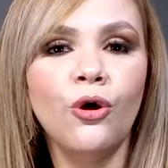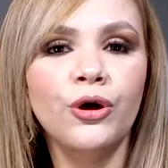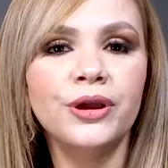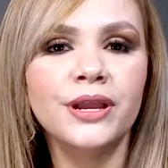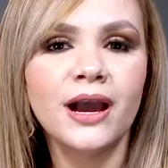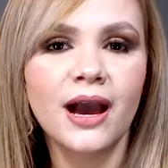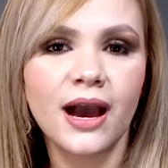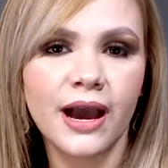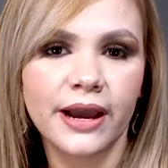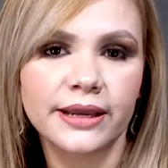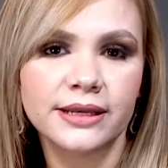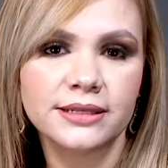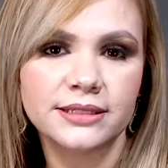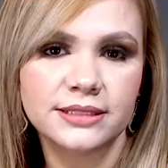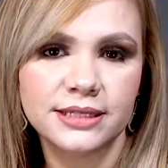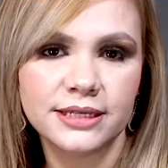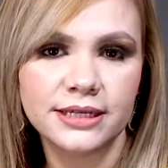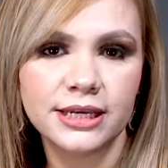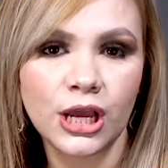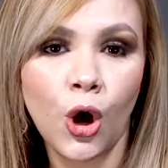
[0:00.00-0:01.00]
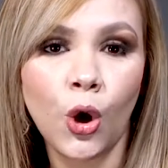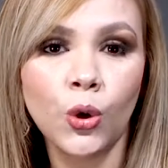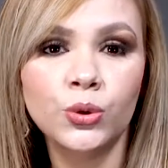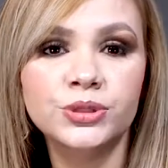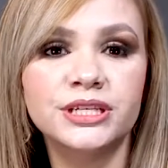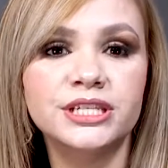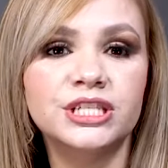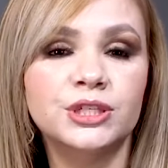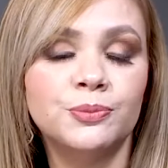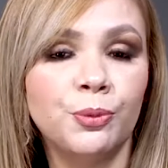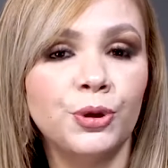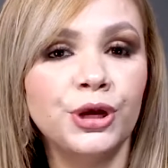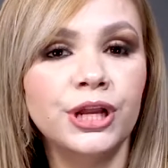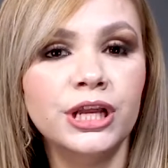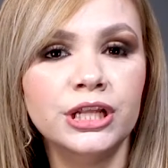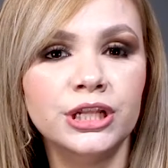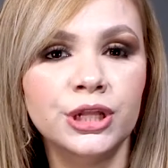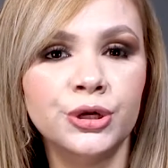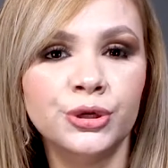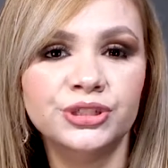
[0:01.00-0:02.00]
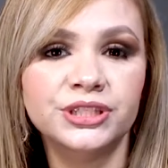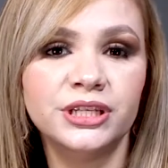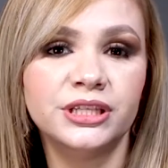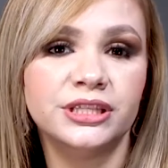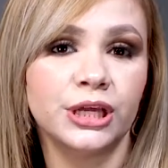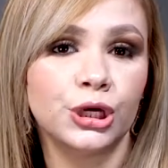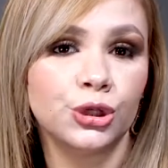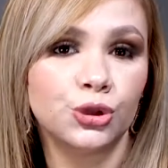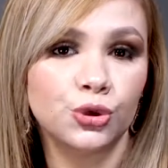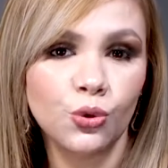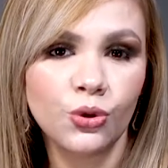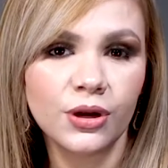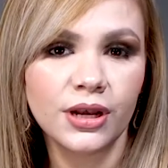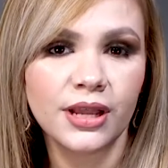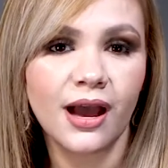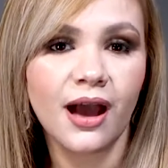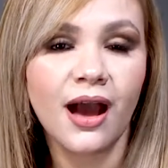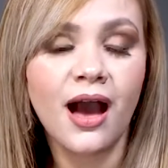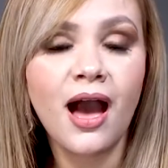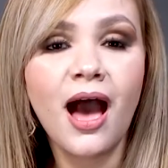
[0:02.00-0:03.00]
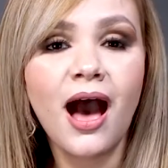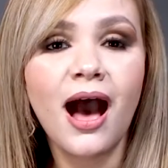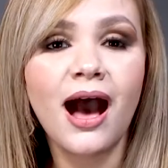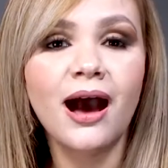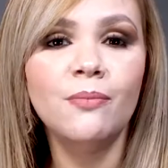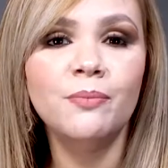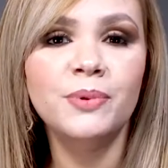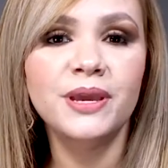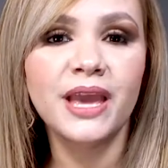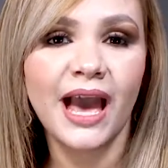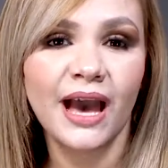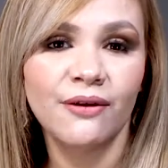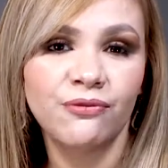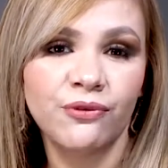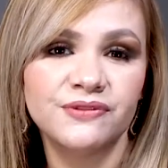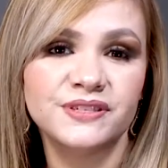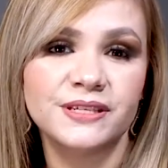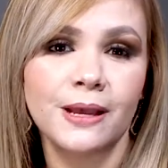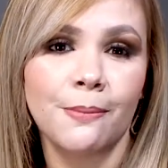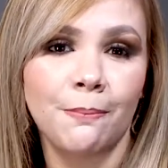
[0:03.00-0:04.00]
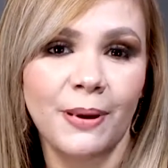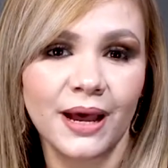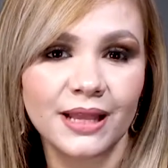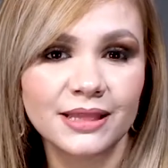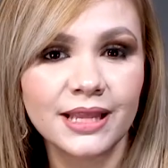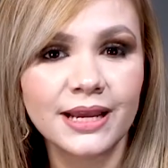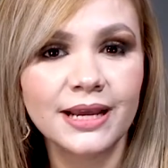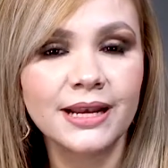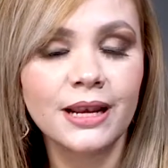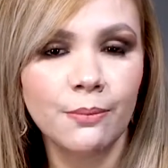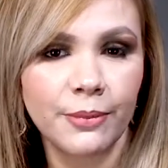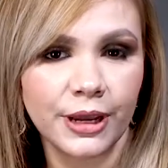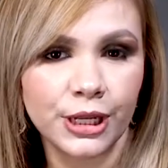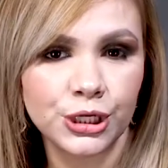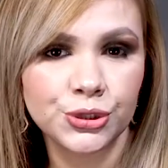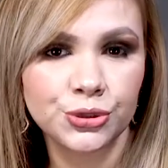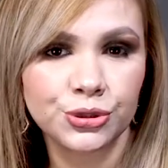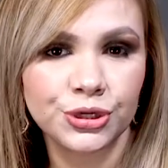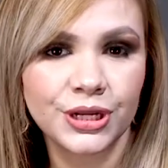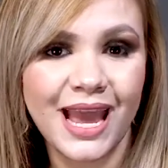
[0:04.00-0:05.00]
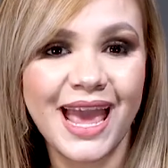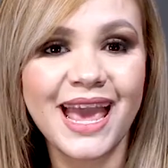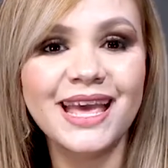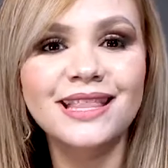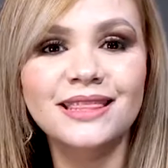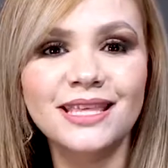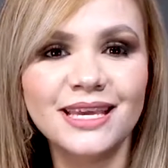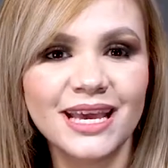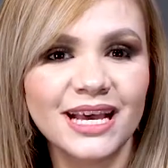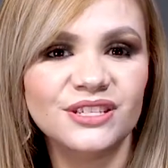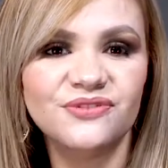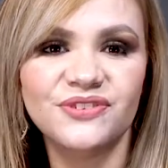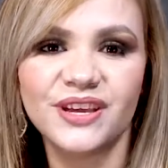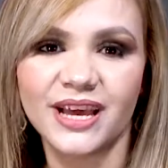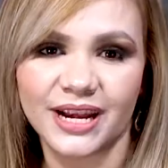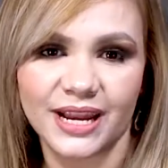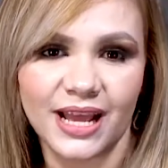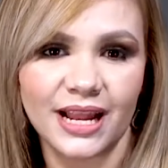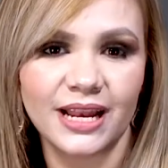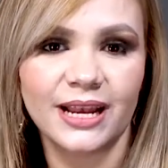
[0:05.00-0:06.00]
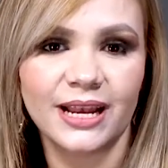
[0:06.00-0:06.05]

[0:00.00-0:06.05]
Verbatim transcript: Joya ISD hosts a spring literacy tertulia on behalf of Zapata Elementary and Diaz Villarreal